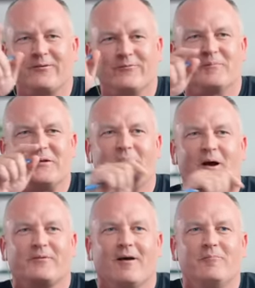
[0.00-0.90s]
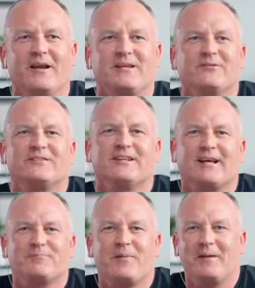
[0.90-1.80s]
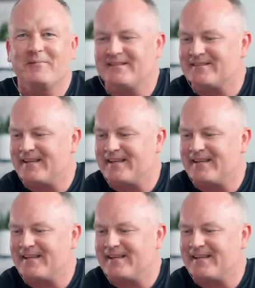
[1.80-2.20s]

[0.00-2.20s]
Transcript: And from the drop down menu, select payments,